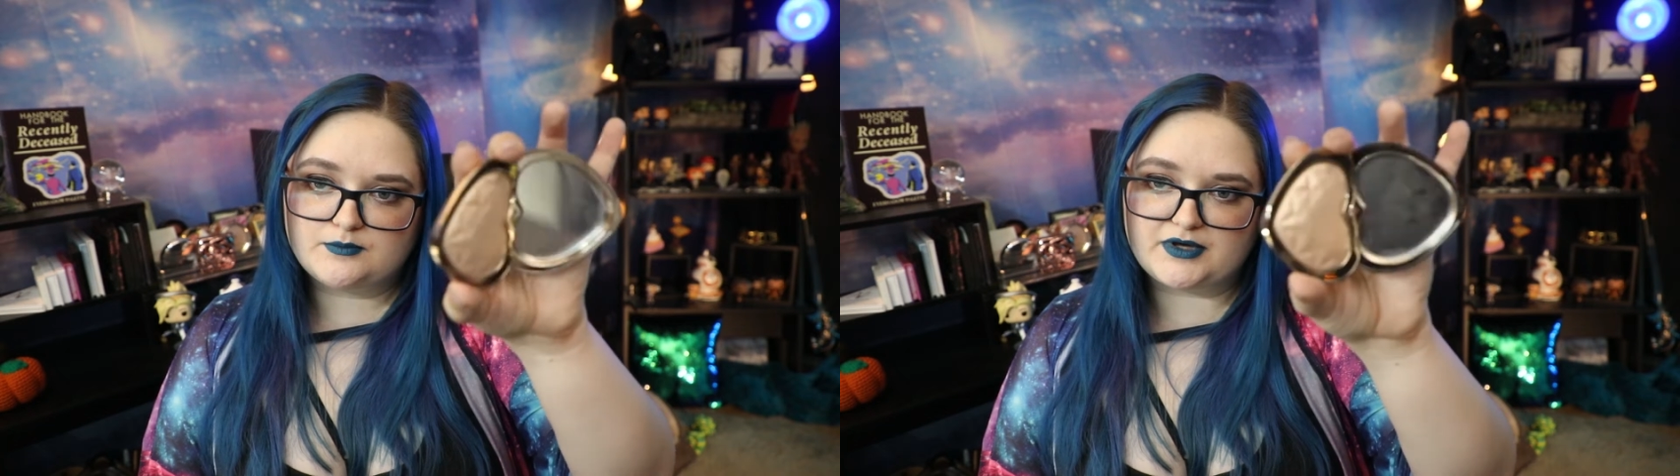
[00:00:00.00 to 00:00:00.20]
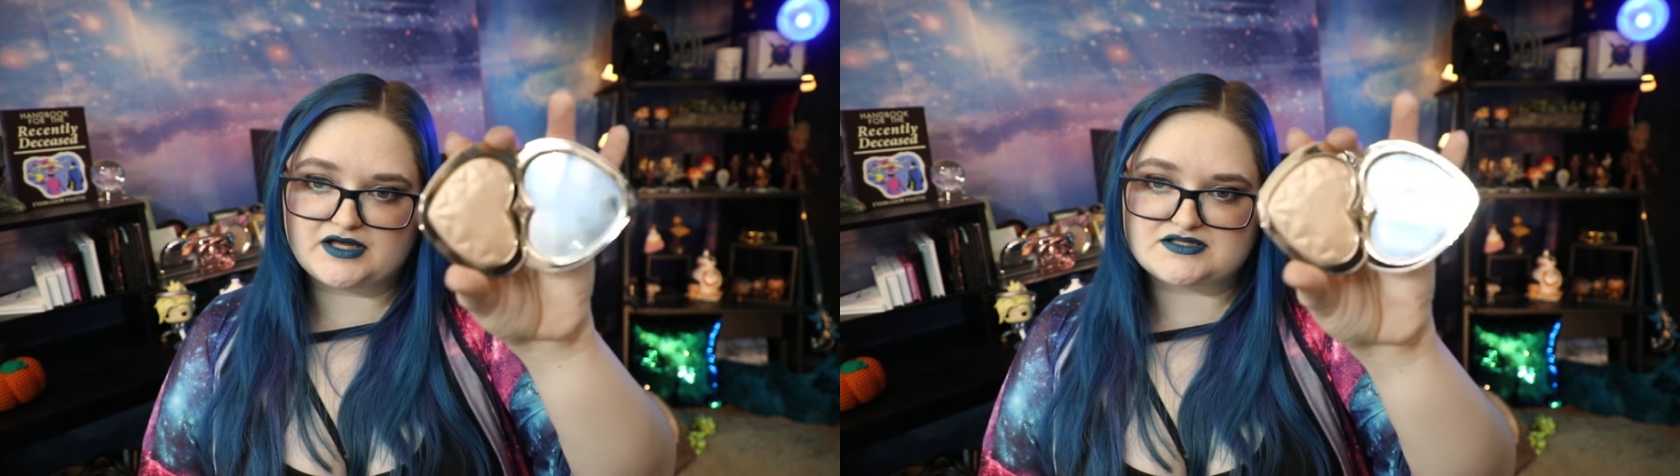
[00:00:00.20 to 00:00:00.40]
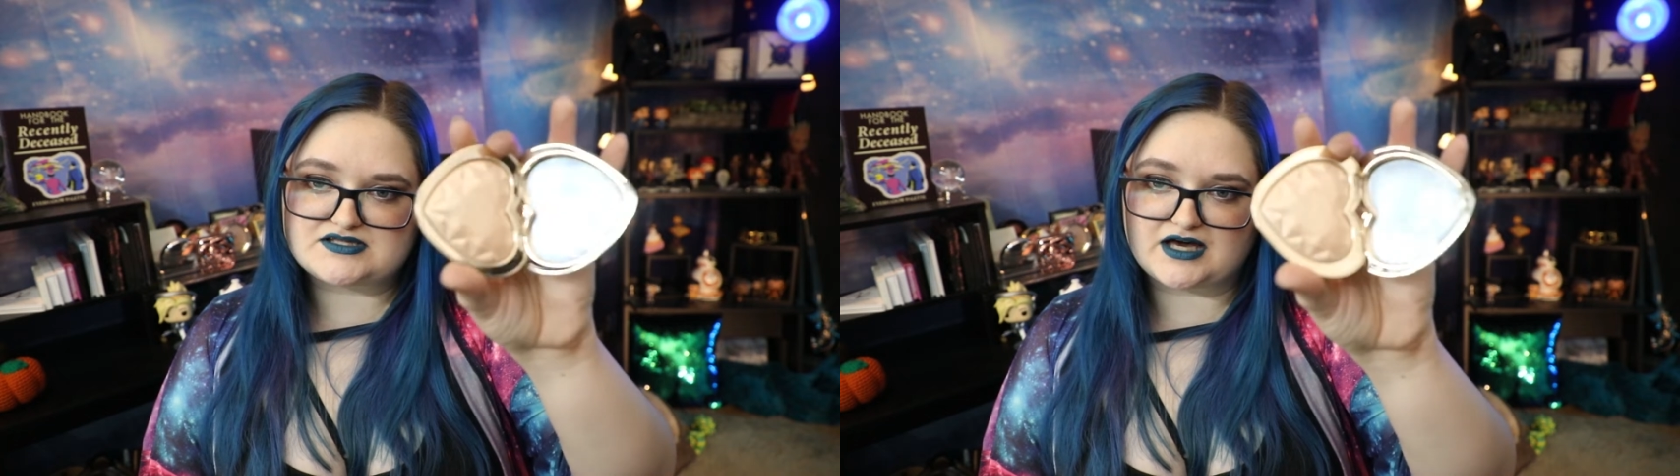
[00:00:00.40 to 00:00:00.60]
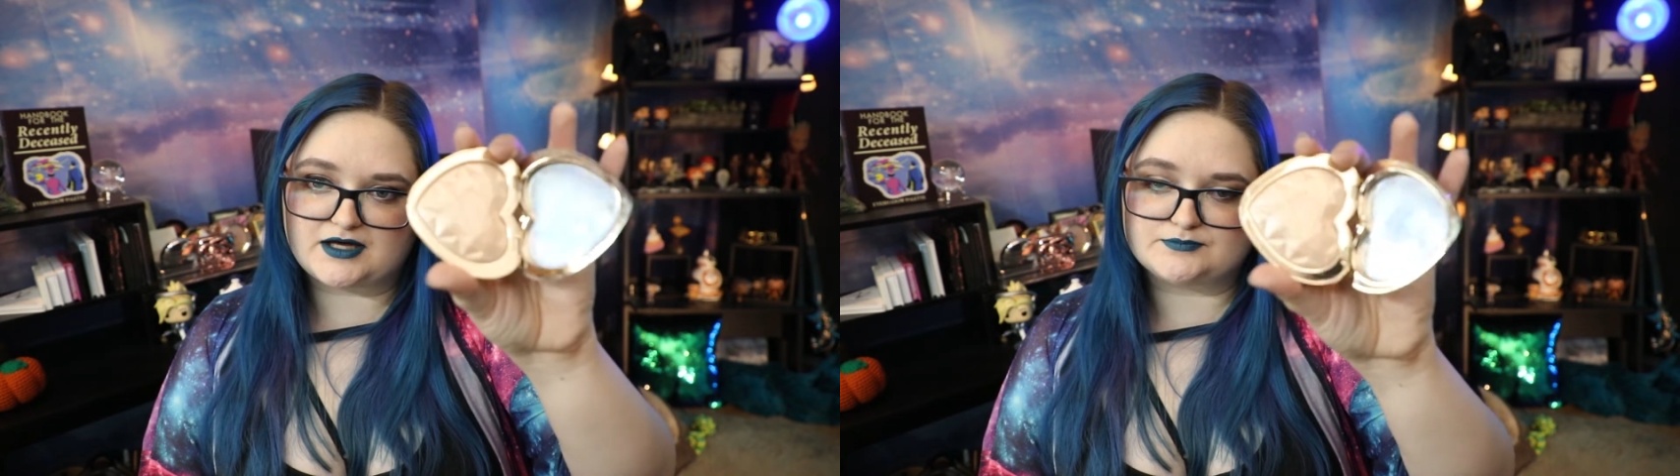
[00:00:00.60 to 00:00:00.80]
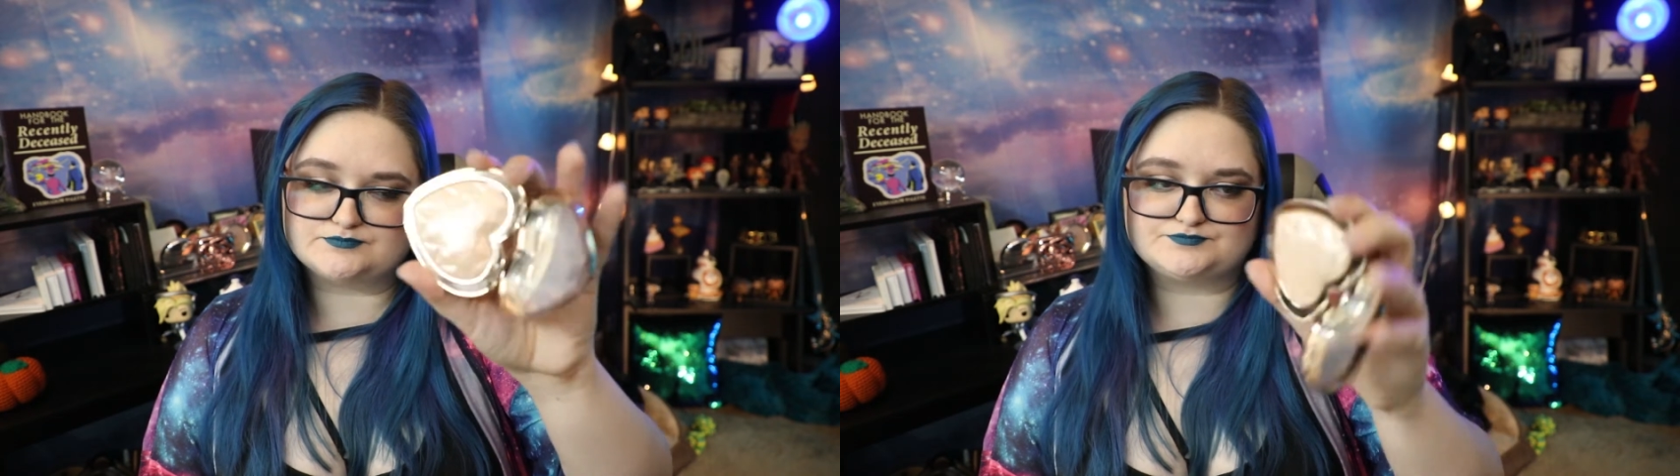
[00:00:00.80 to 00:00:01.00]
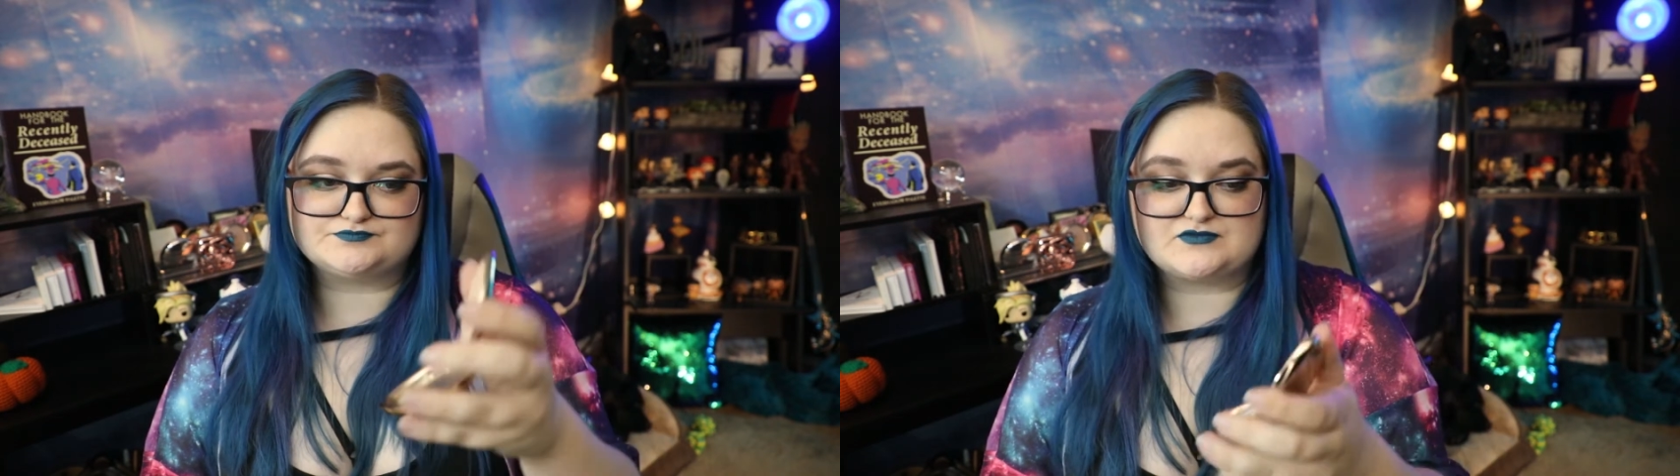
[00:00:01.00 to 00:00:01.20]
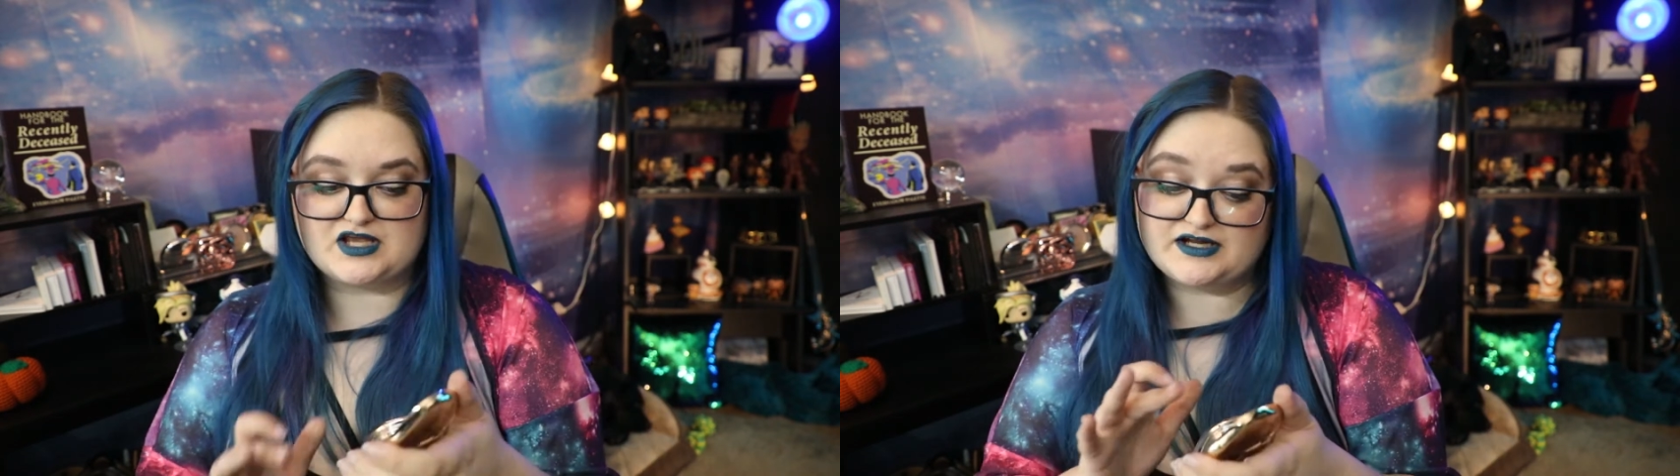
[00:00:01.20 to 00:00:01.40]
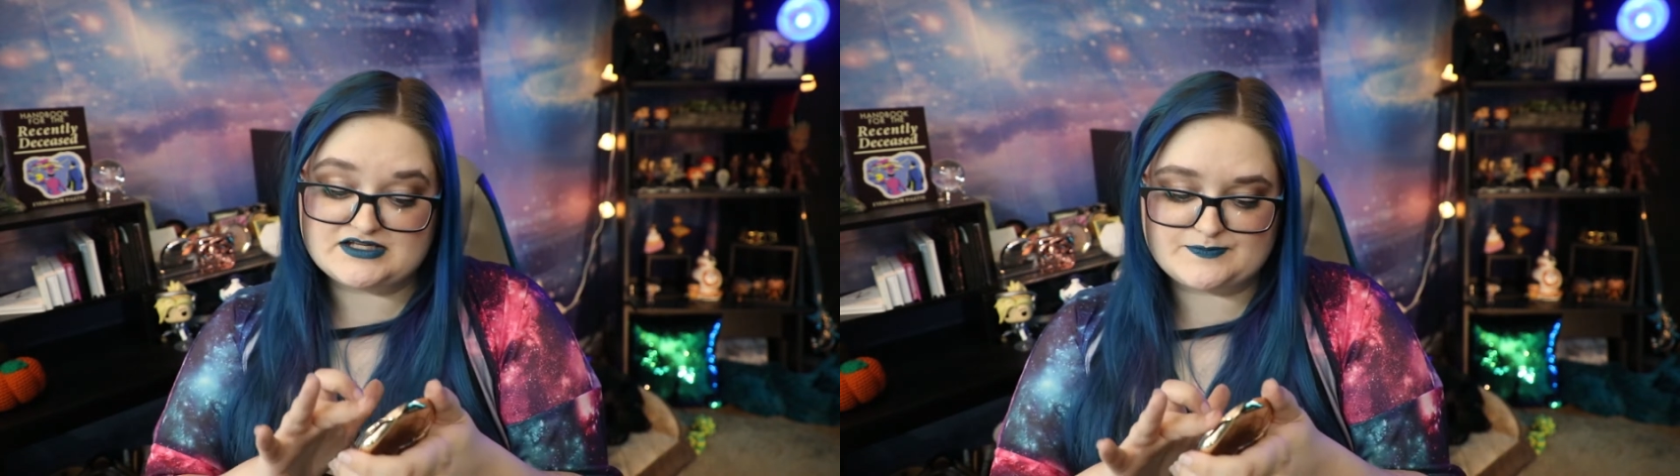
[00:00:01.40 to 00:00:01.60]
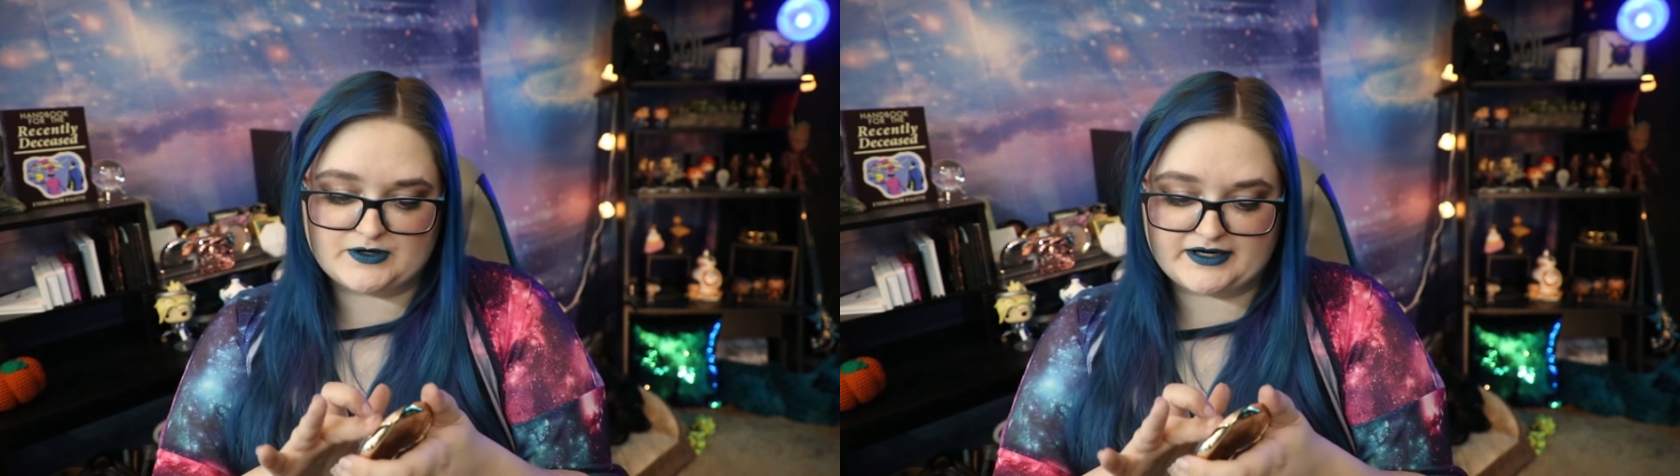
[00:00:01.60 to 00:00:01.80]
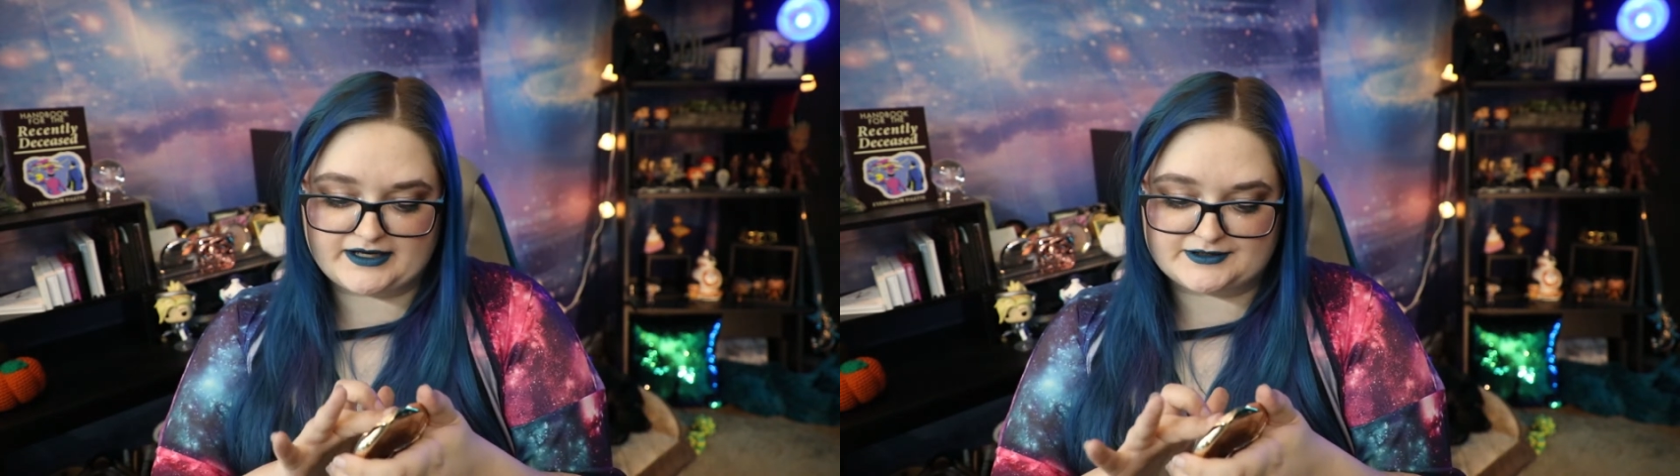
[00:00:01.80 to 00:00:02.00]
but it is
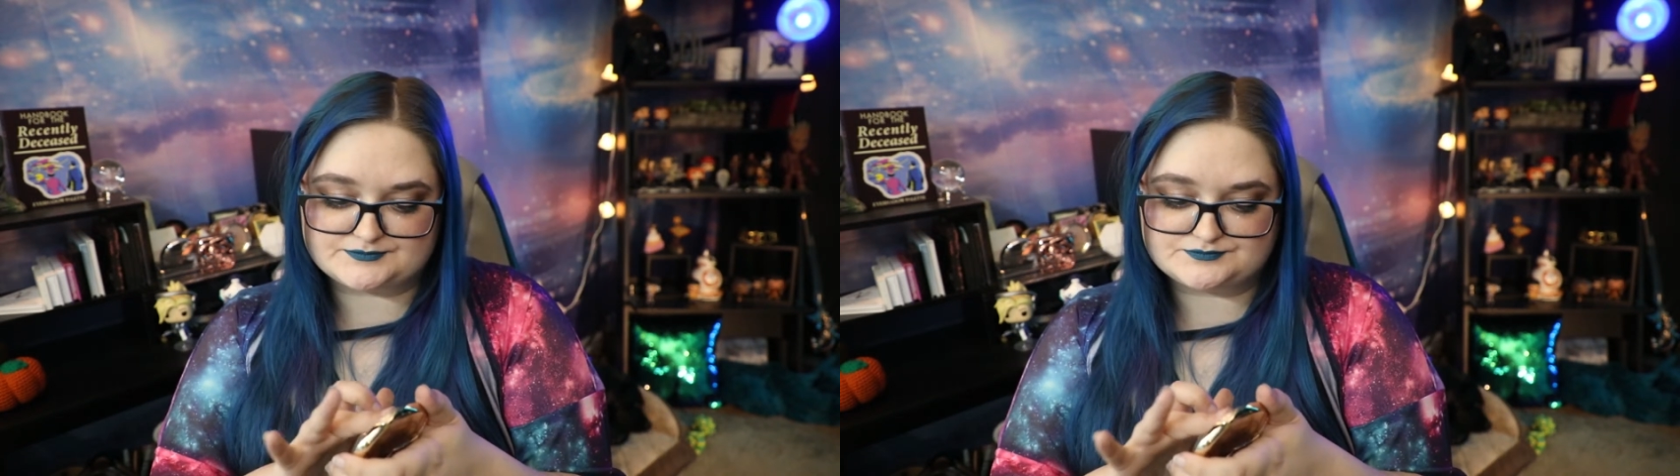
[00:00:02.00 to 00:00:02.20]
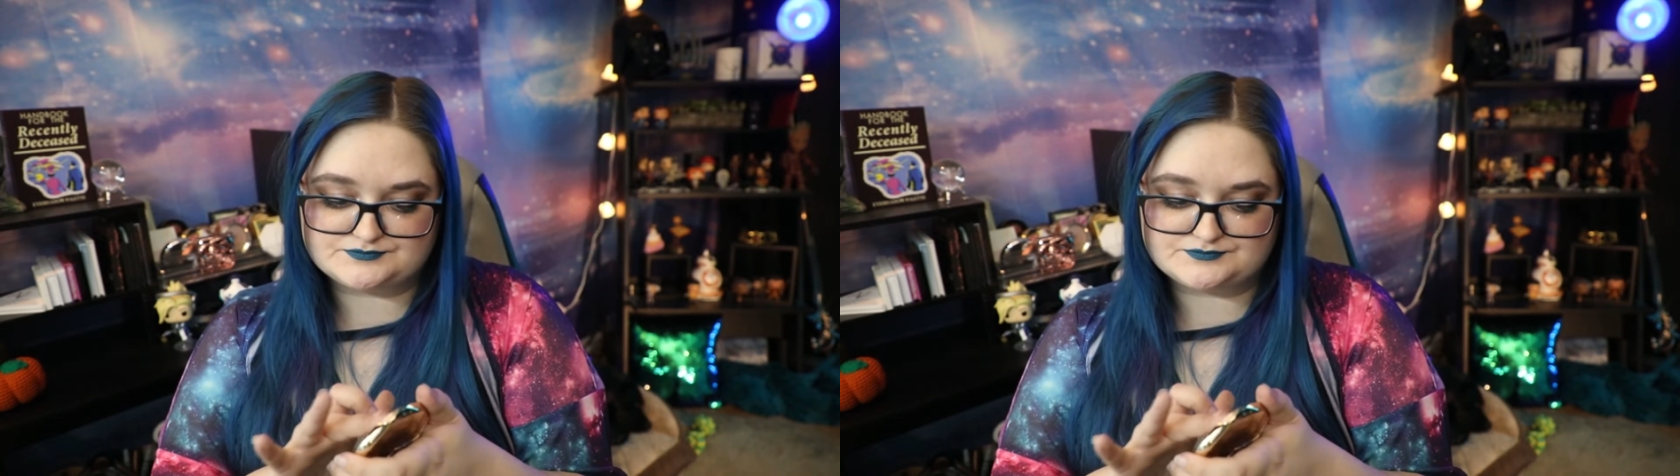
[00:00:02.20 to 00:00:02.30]
pretty.